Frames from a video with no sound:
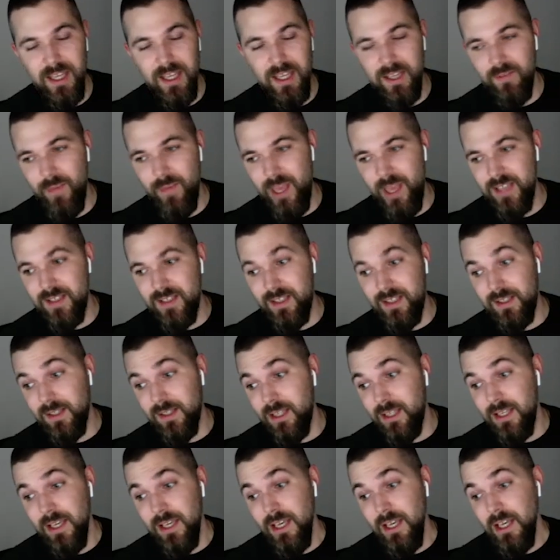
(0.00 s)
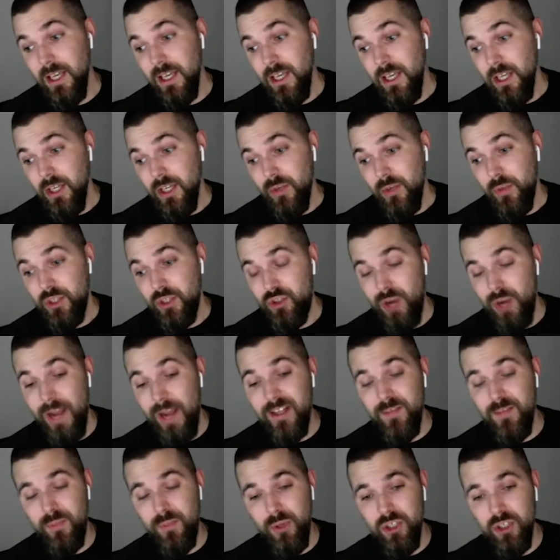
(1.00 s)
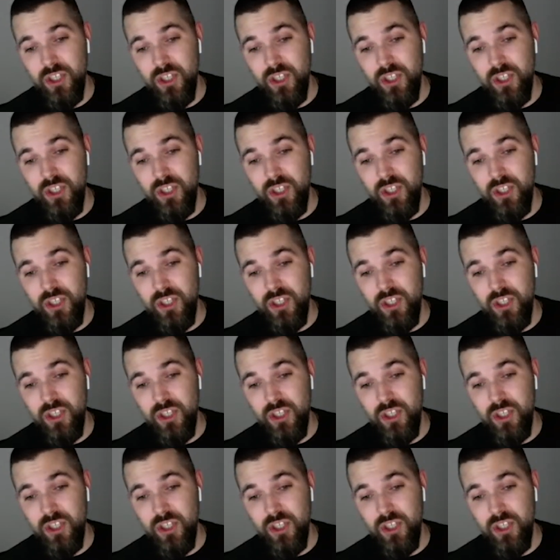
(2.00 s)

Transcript: And it basically, we tried to